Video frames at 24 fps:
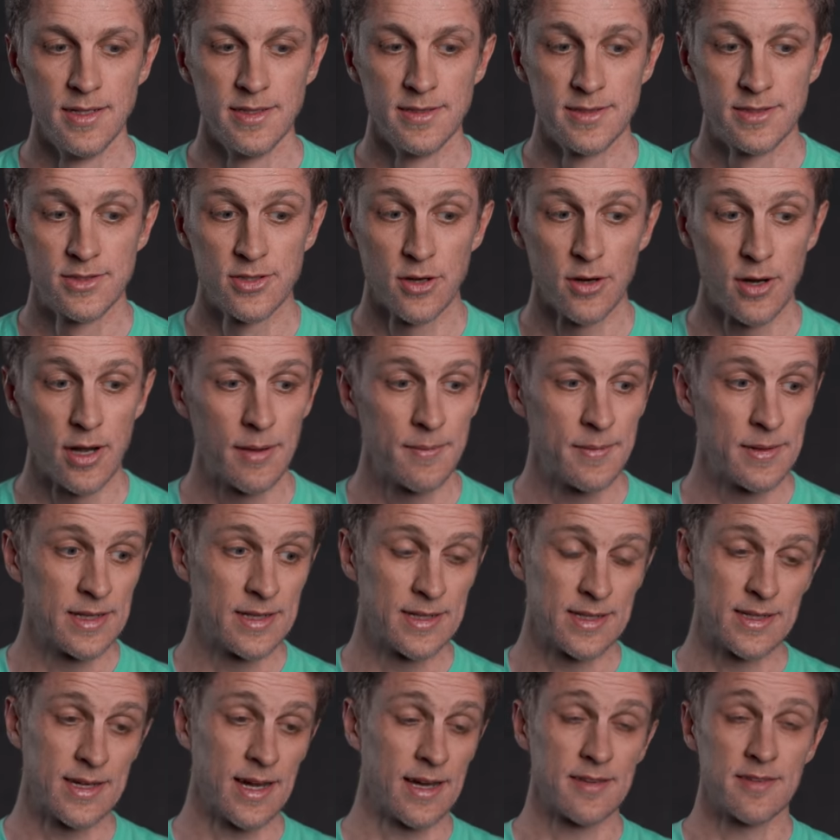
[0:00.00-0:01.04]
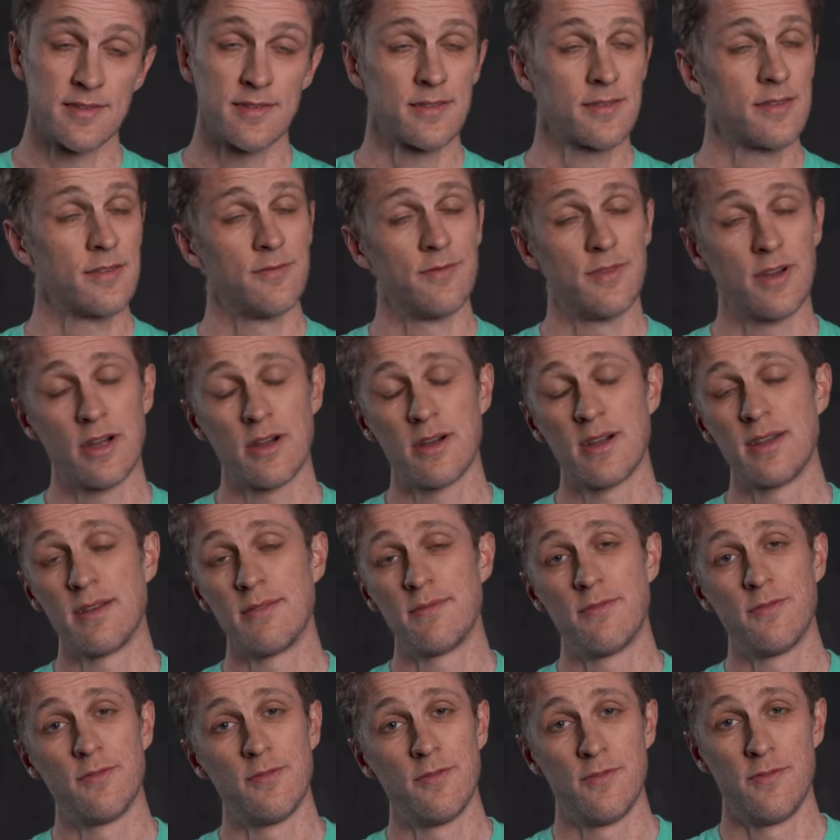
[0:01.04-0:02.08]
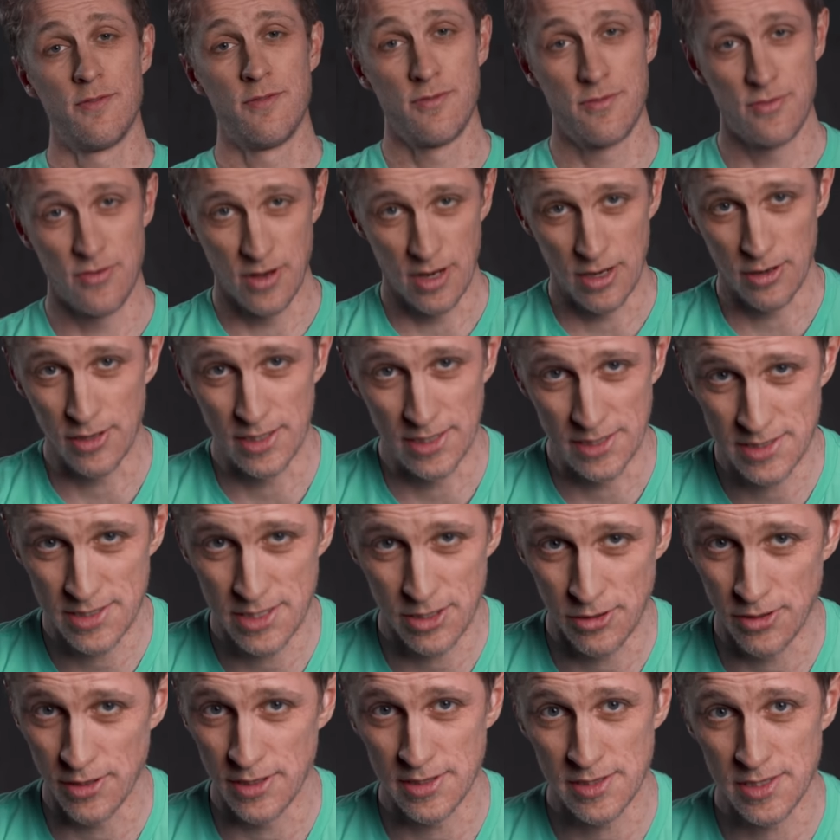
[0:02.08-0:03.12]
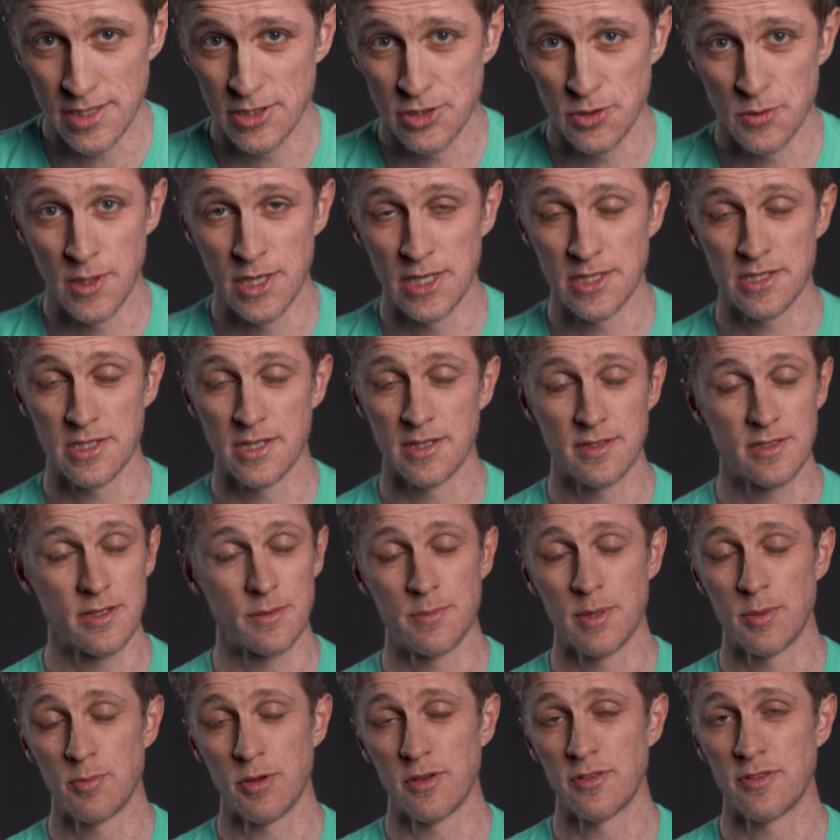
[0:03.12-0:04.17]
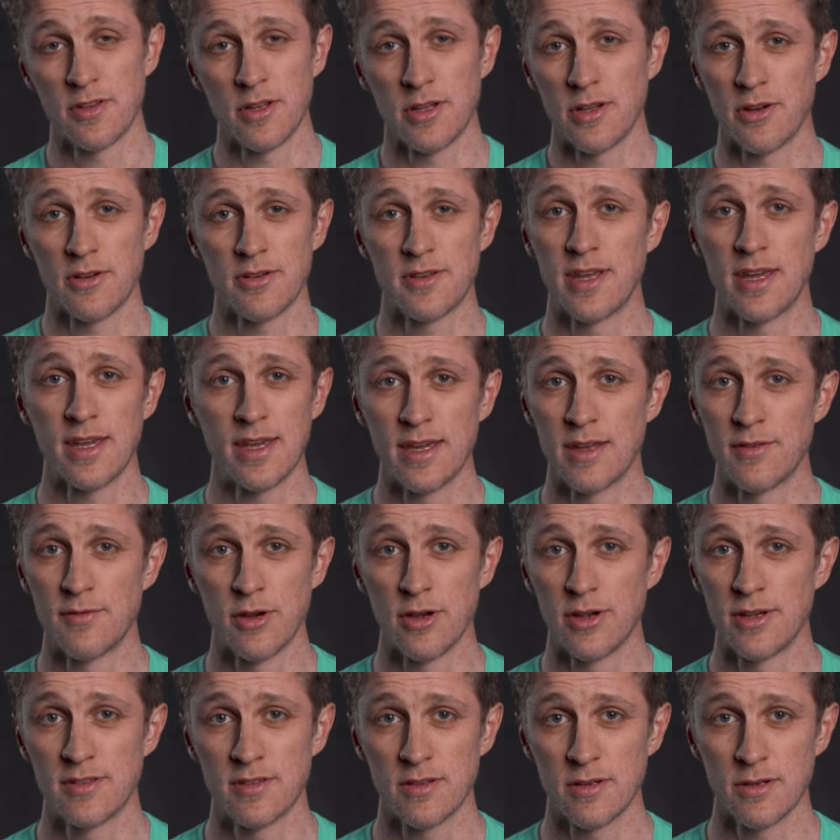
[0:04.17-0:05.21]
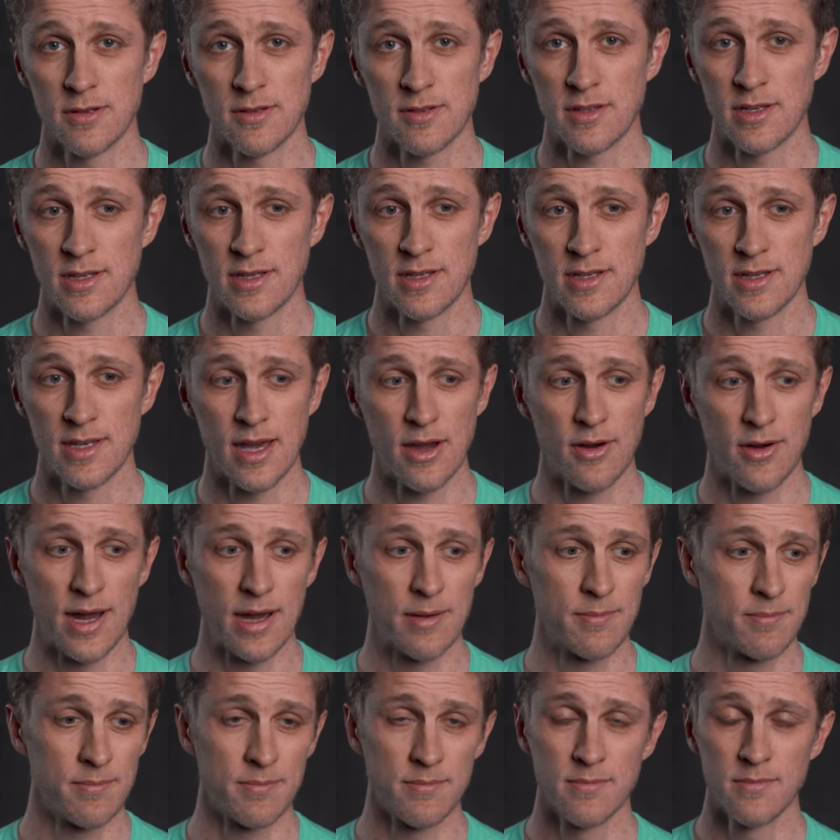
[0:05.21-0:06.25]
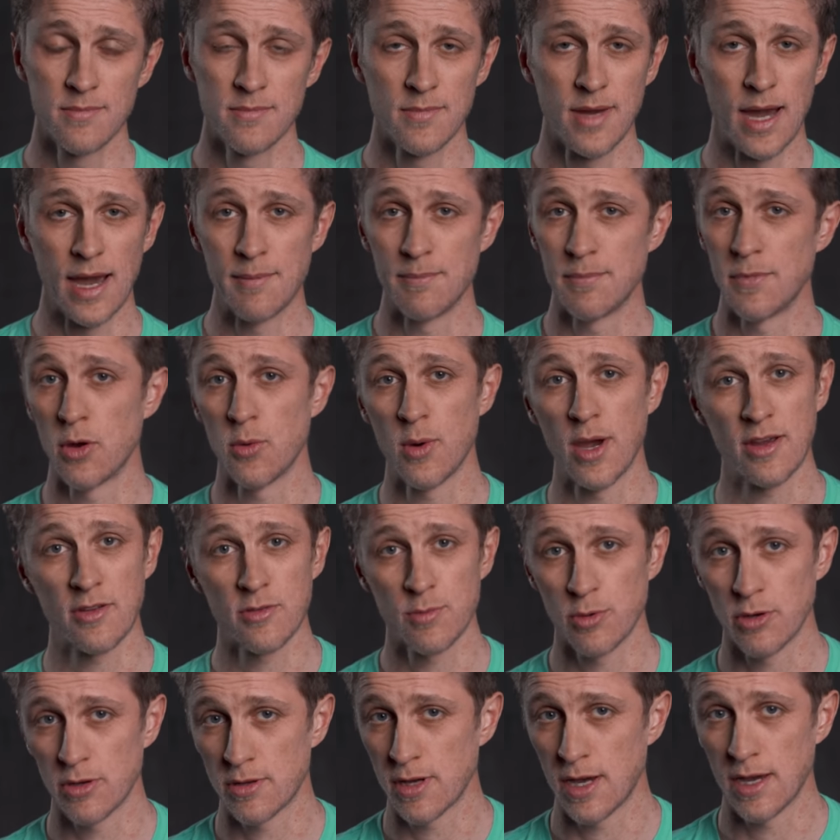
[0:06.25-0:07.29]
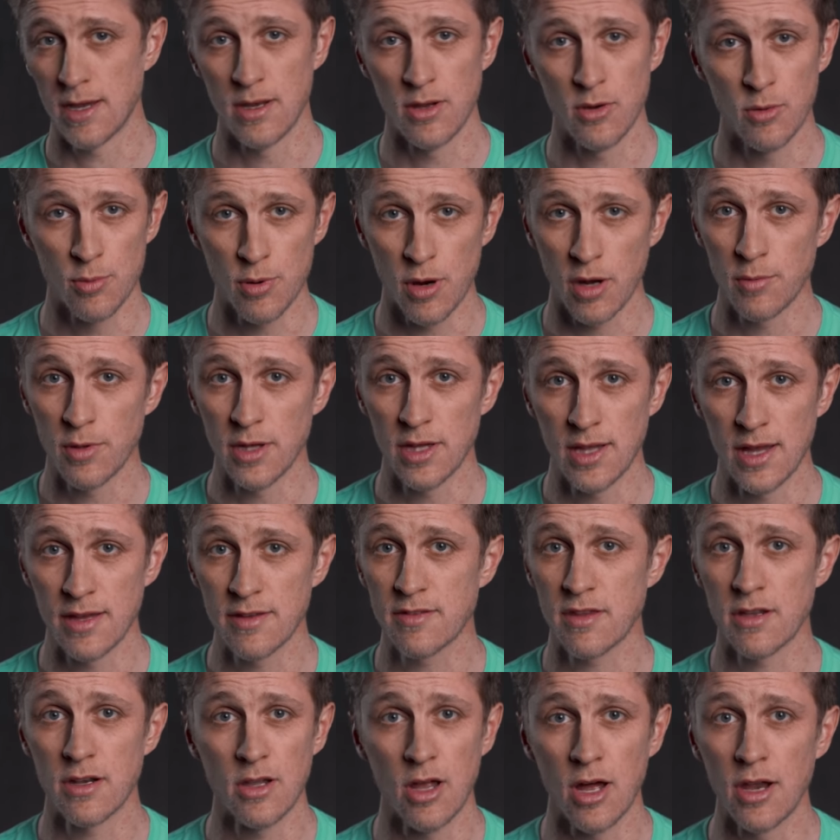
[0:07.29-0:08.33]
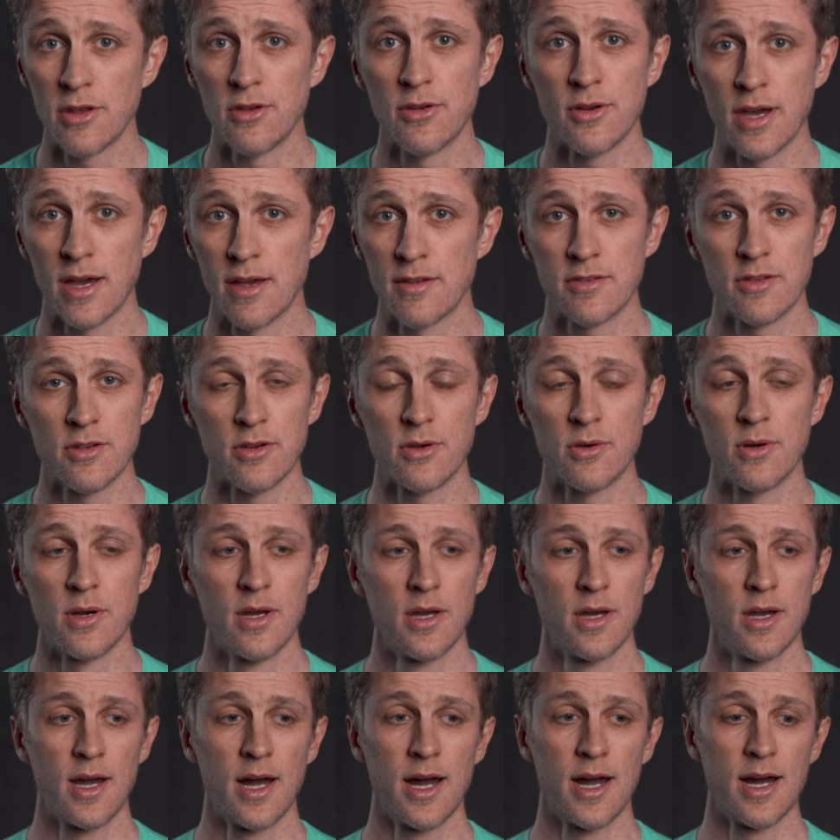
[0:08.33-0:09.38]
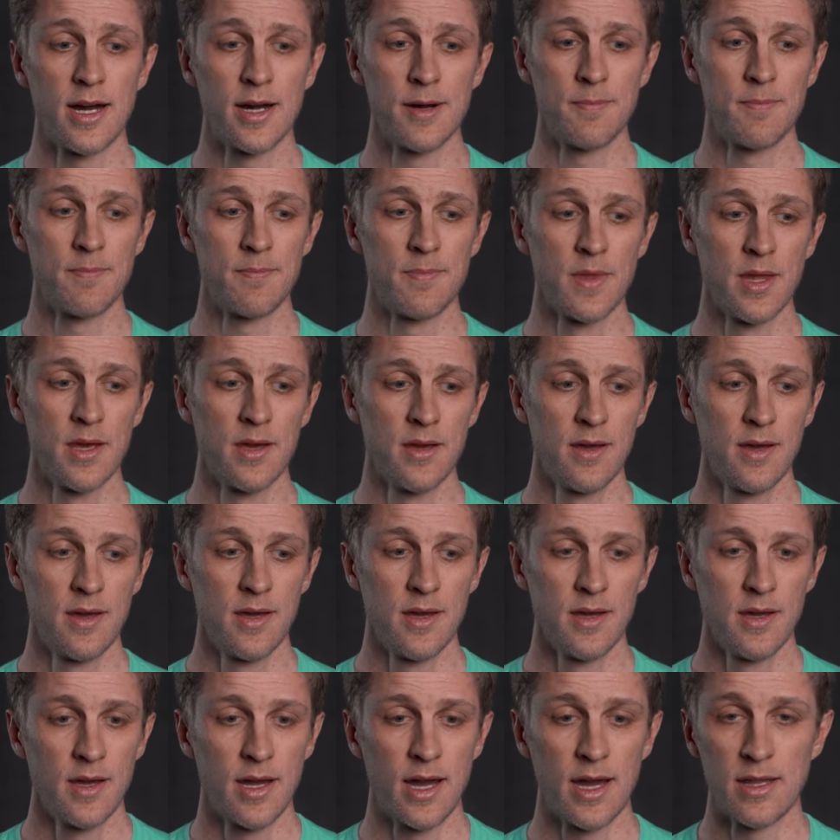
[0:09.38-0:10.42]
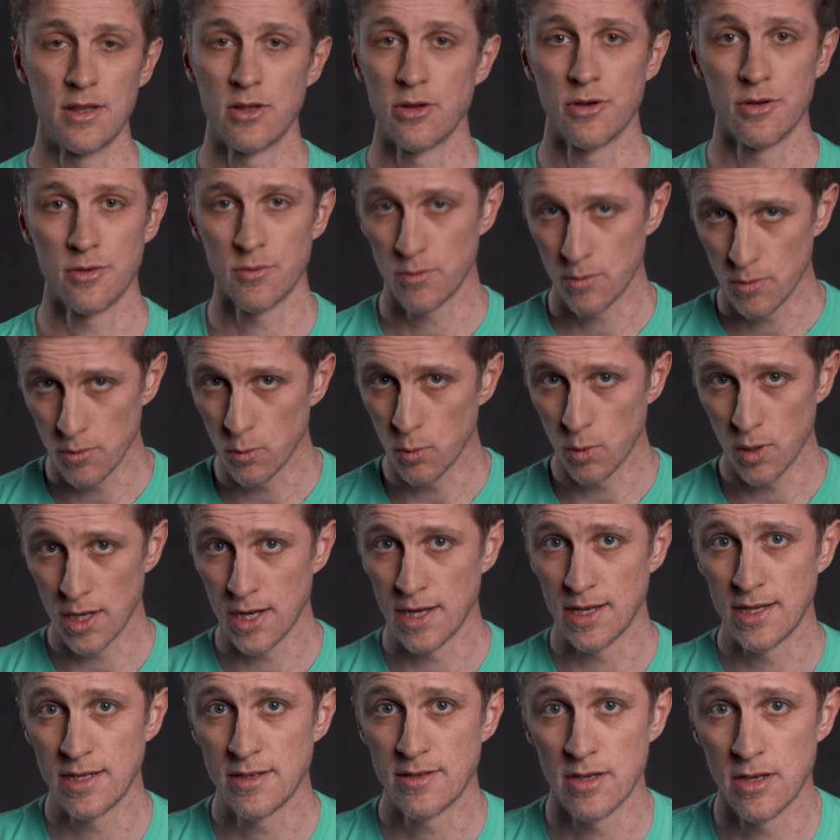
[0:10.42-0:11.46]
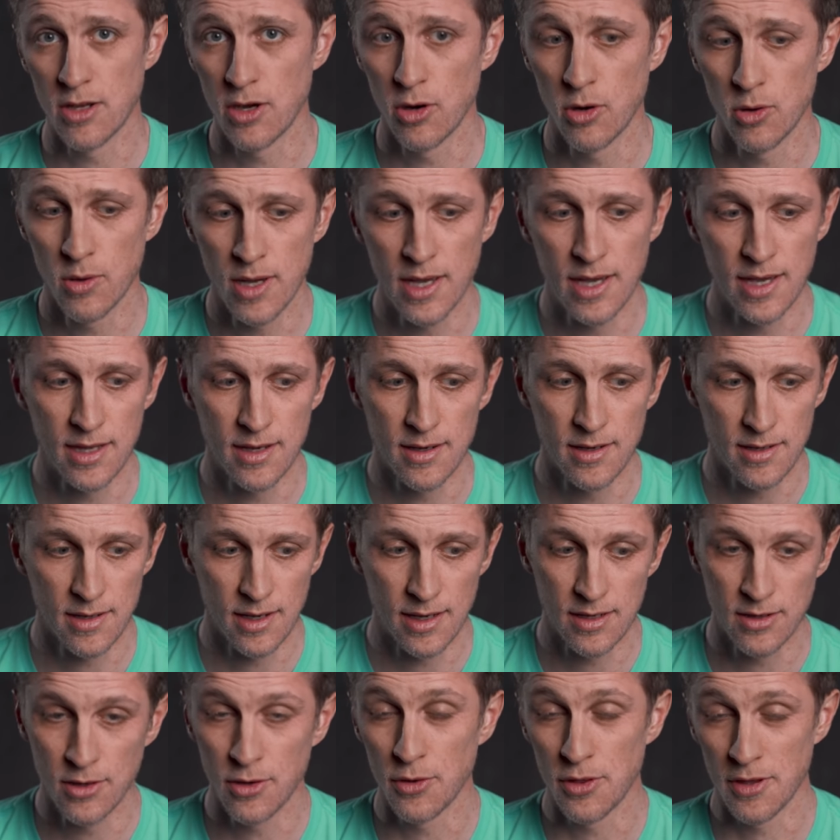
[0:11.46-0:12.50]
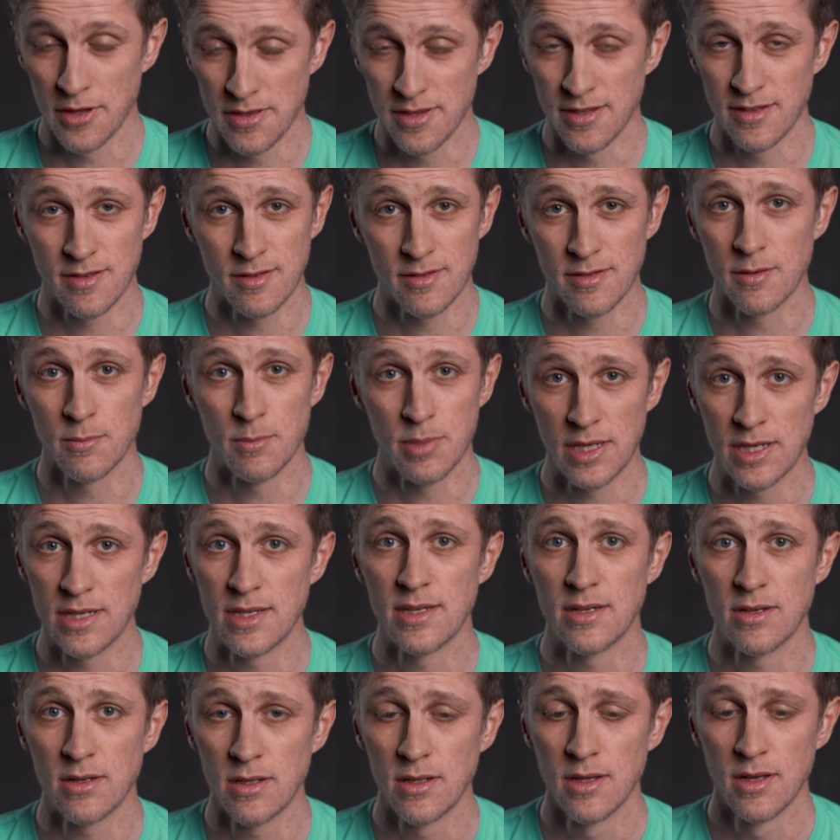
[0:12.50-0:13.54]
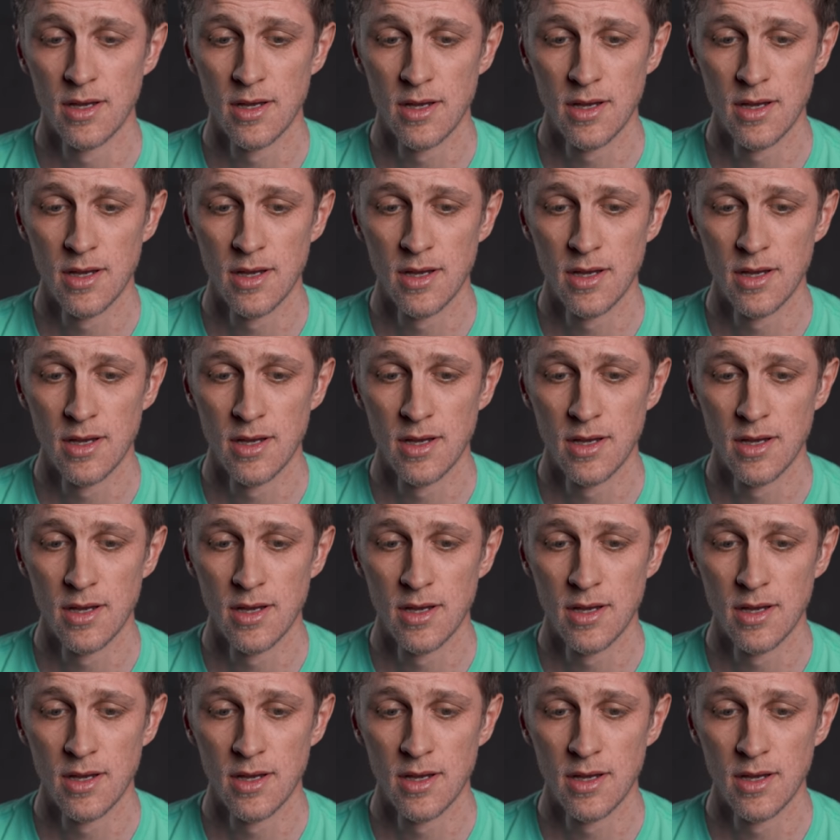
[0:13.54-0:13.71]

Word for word: so, I mean, guys, this is a very, very serious situation, and some people still aren't taking it very seriously. Now, I'm I'm no expert. I know probably less than a lot of you guys do. Um, I learn what I need to know, and I know that this is a big deal.